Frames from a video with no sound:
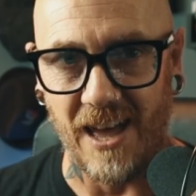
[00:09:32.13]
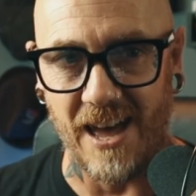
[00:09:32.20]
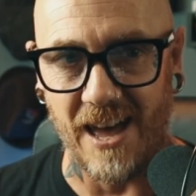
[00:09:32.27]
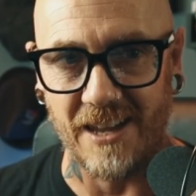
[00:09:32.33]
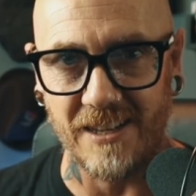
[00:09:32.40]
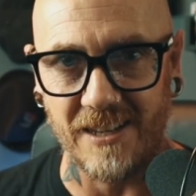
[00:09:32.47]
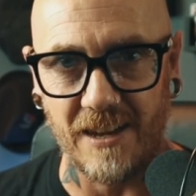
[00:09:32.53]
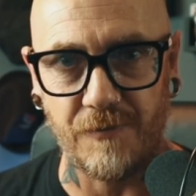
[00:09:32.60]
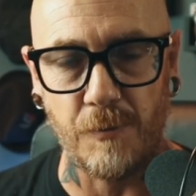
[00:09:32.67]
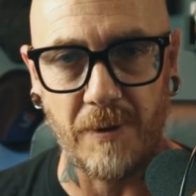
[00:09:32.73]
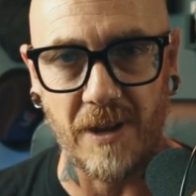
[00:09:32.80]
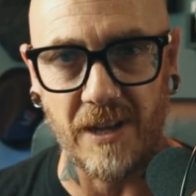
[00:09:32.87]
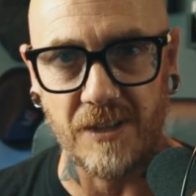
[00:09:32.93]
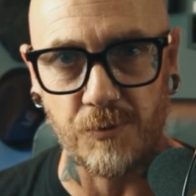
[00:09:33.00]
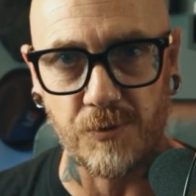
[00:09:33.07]
And if you
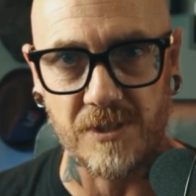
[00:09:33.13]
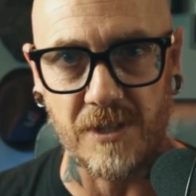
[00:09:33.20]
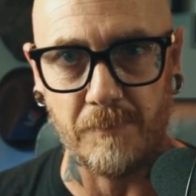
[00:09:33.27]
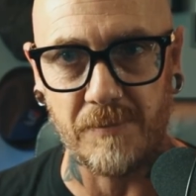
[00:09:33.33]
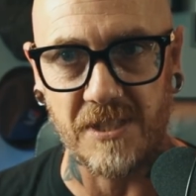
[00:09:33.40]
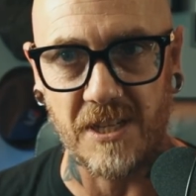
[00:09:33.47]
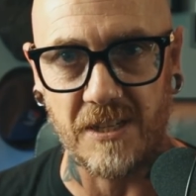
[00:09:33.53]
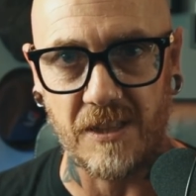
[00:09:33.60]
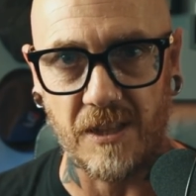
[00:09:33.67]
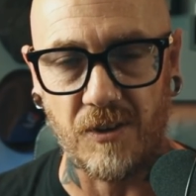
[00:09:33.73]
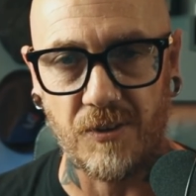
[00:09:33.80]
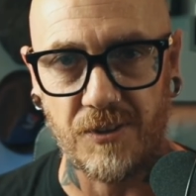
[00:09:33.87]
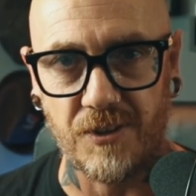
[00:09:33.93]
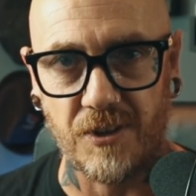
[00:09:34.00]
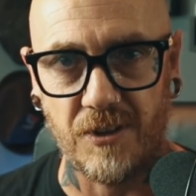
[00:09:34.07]
plug those numbers into the
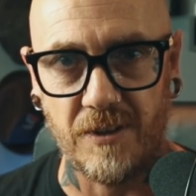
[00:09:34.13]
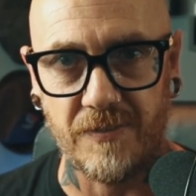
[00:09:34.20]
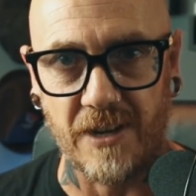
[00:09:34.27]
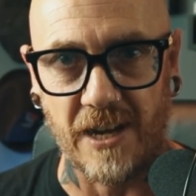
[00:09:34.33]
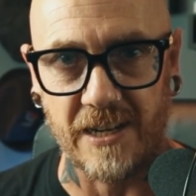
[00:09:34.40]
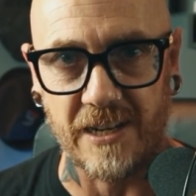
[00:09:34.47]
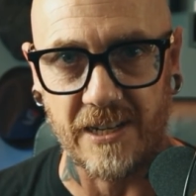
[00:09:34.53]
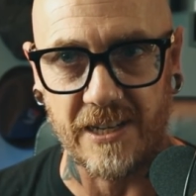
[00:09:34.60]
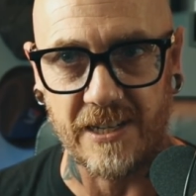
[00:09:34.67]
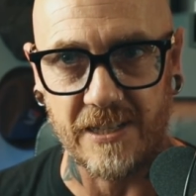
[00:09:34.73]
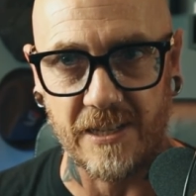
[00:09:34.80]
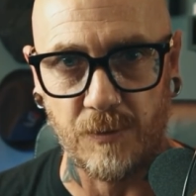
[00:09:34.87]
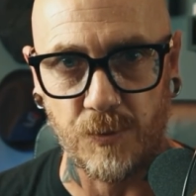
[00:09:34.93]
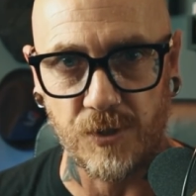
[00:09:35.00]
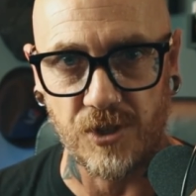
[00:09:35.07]
Earth curve
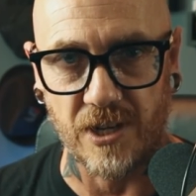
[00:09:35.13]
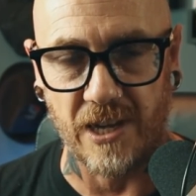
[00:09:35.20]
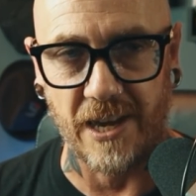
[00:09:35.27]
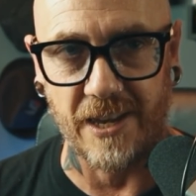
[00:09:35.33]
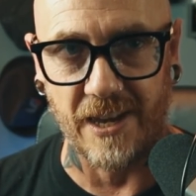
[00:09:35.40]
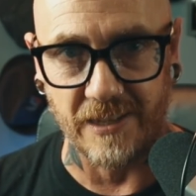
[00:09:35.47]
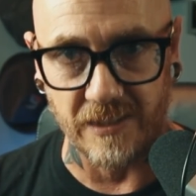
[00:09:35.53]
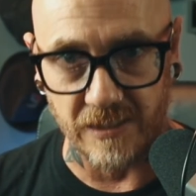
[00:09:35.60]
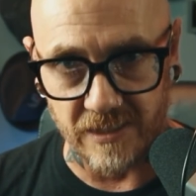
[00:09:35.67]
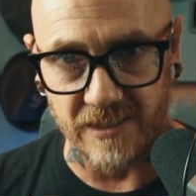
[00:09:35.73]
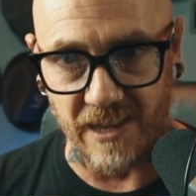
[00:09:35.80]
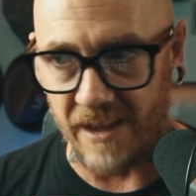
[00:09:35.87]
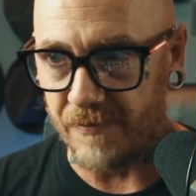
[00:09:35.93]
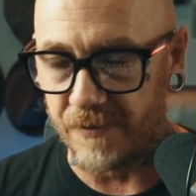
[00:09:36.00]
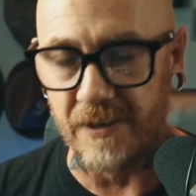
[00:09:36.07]
calculator, which again I
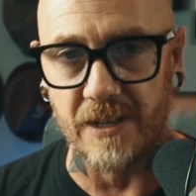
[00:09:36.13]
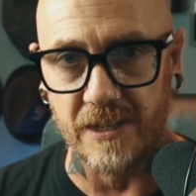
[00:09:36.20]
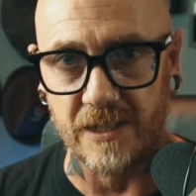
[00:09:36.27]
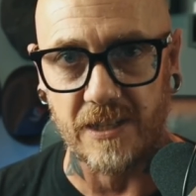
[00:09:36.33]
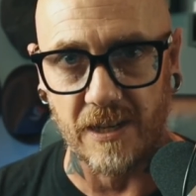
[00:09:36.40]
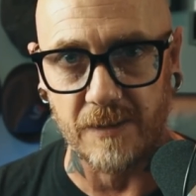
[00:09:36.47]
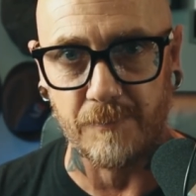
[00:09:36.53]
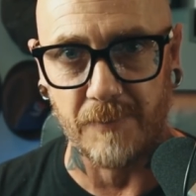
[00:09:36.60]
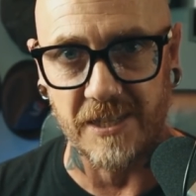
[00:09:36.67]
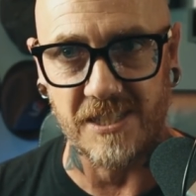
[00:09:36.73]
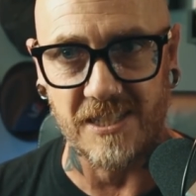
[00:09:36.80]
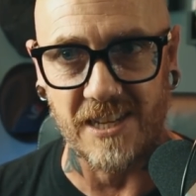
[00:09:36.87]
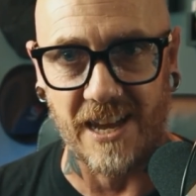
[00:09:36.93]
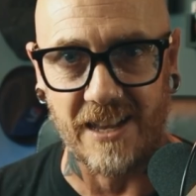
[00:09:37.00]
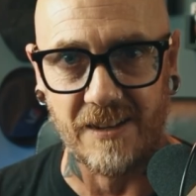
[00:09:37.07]
definitely did
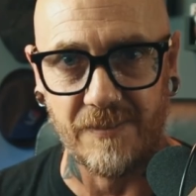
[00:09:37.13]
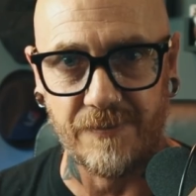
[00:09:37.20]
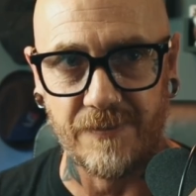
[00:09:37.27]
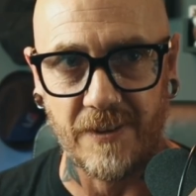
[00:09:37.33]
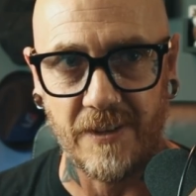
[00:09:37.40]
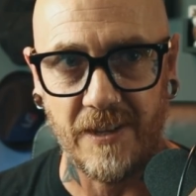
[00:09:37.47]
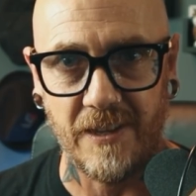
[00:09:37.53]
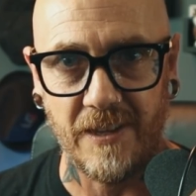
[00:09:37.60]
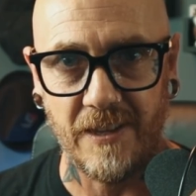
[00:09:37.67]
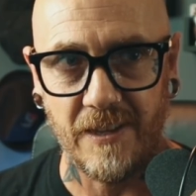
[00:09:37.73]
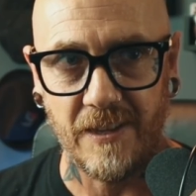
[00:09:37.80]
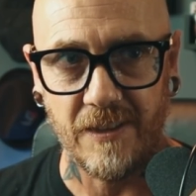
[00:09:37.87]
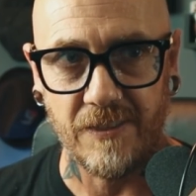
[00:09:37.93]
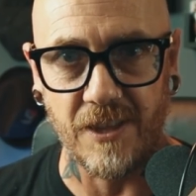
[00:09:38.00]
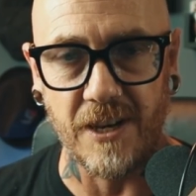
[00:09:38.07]
myself,
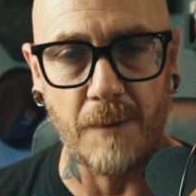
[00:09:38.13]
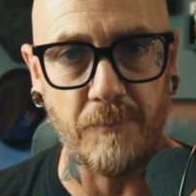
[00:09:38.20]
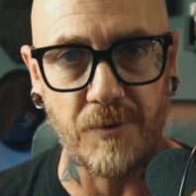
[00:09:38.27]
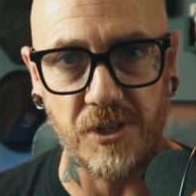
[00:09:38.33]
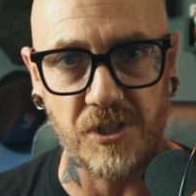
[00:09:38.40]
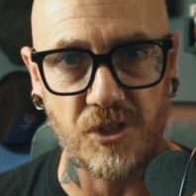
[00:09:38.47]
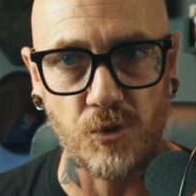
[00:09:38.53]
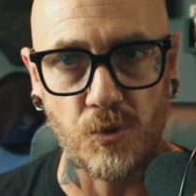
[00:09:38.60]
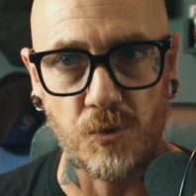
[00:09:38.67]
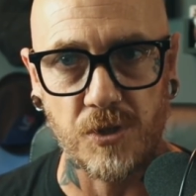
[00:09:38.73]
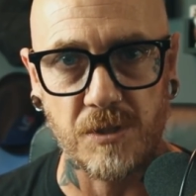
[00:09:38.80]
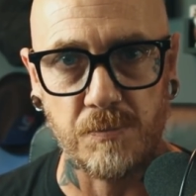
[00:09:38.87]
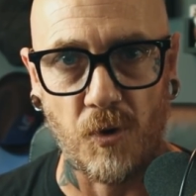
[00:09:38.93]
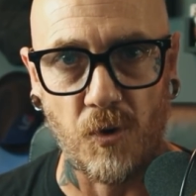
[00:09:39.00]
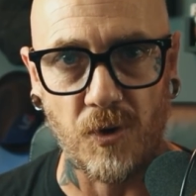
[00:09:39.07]
the number is so
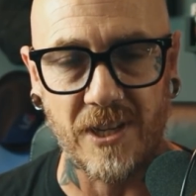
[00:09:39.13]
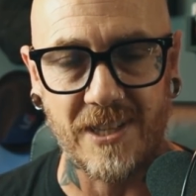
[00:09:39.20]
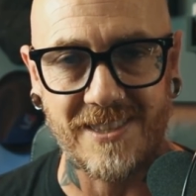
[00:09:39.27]
small